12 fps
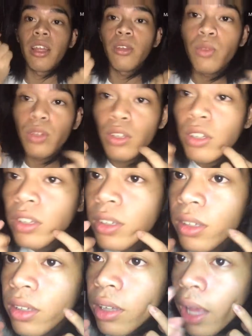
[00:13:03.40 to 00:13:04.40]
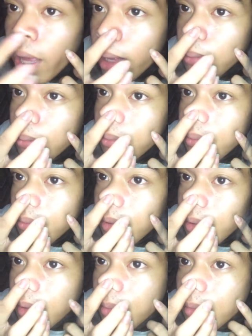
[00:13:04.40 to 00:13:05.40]
and which is
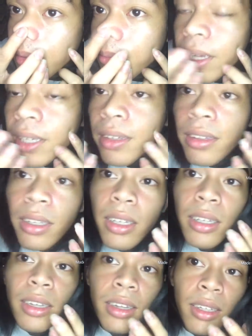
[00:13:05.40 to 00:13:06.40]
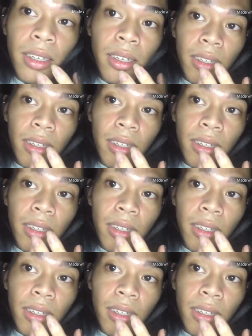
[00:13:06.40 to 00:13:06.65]
helps naman my skin